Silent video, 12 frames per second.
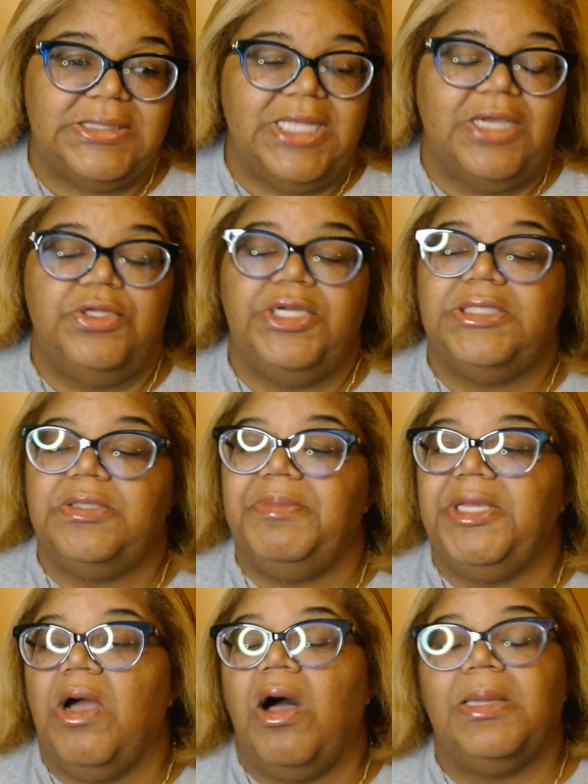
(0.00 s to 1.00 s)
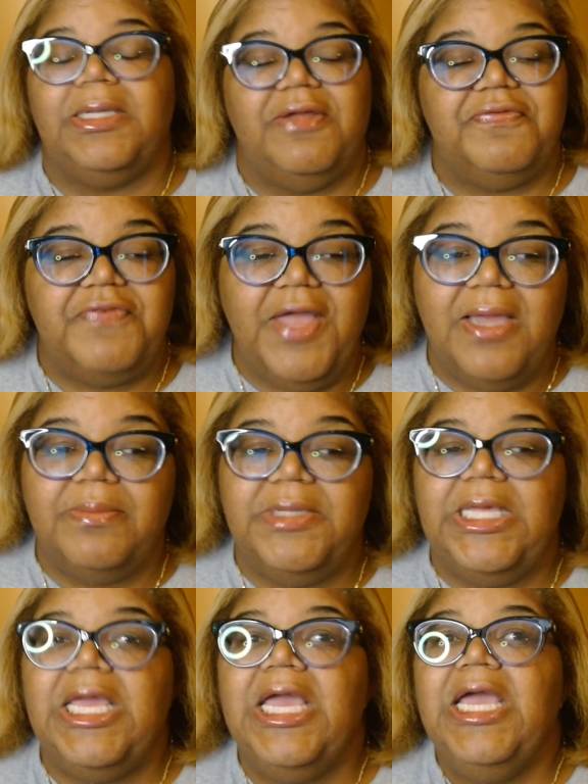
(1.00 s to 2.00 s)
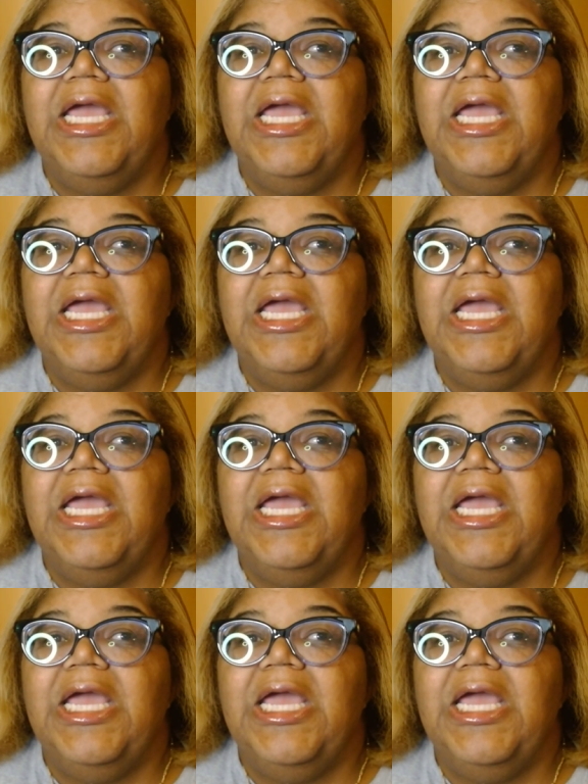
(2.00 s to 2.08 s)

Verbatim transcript: Like you get to meet all of their family.